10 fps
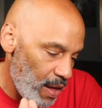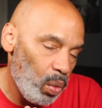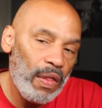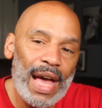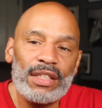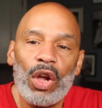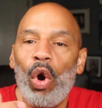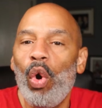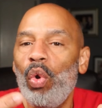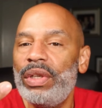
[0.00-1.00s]
well, that's a
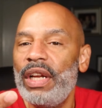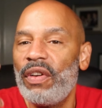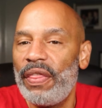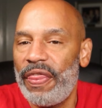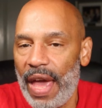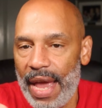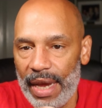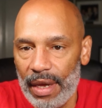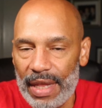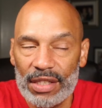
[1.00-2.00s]
whole different thing.